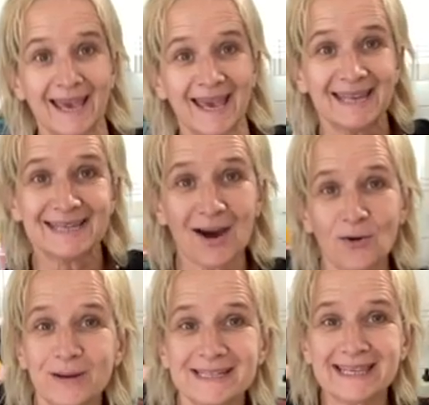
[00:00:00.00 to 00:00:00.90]
And
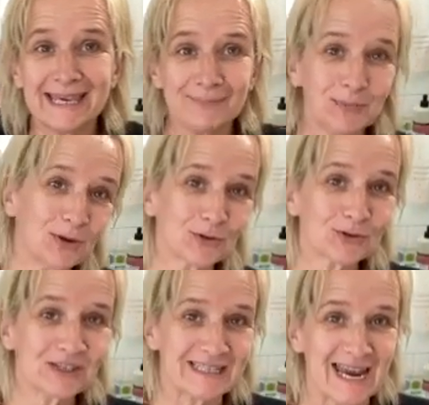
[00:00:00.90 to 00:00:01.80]
always keep your
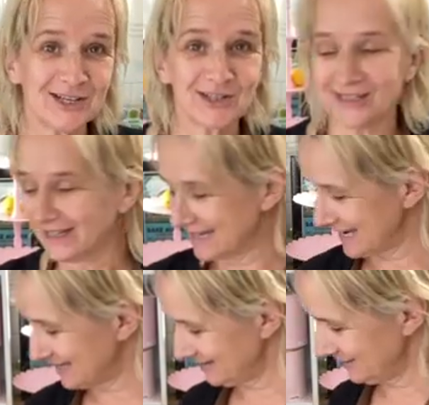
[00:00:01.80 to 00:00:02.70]
station
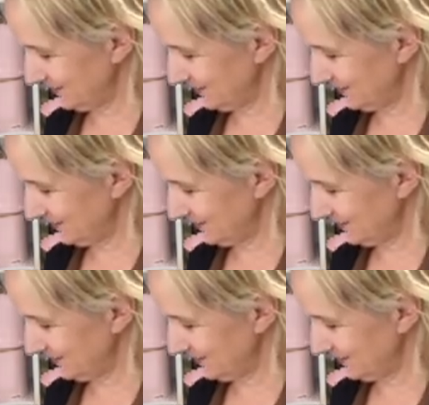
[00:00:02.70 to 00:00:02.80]
clean.